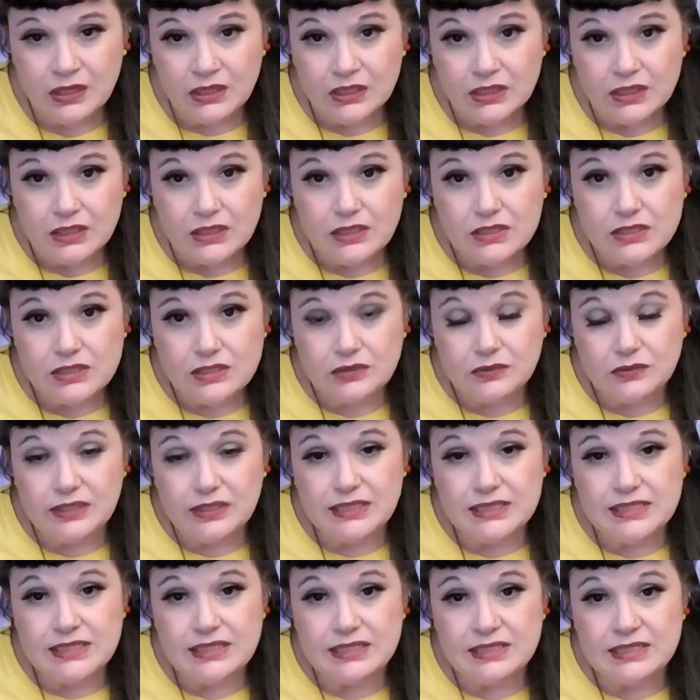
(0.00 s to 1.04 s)
so he
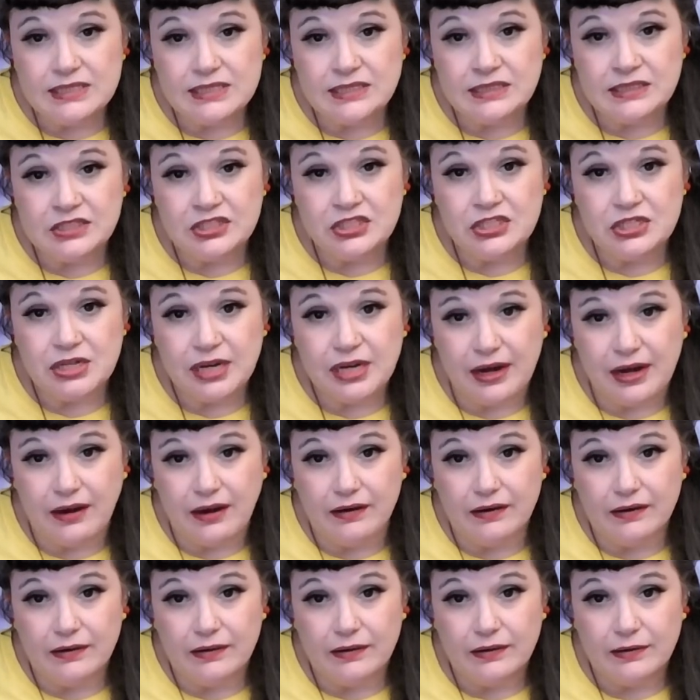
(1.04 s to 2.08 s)
sits in a chair.
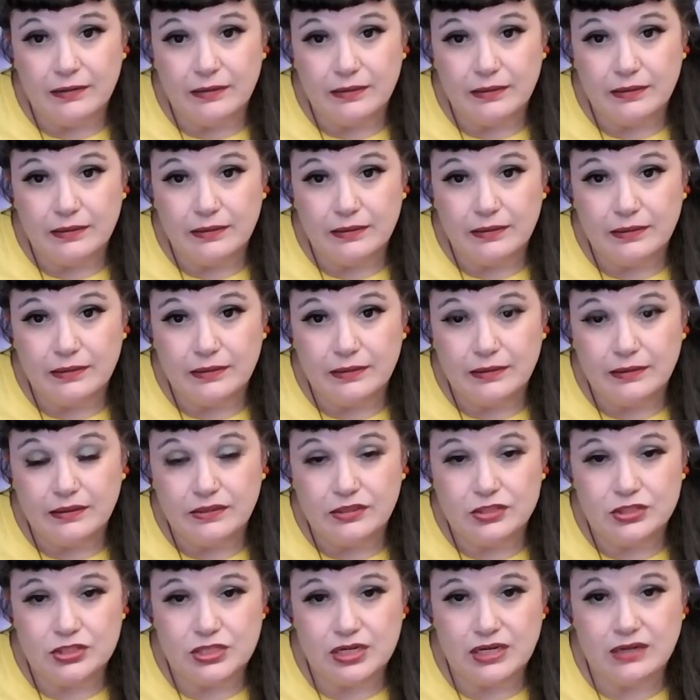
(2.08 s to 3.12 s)
The
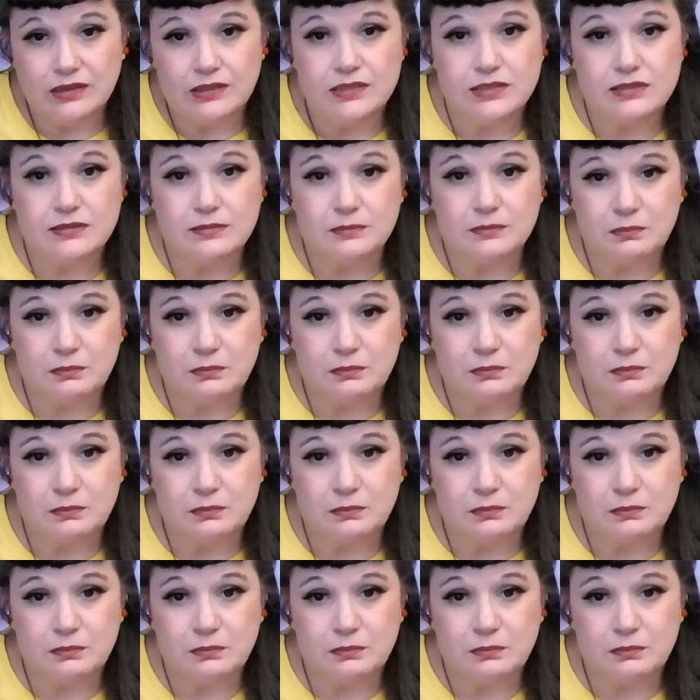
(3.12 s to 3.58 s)
chair's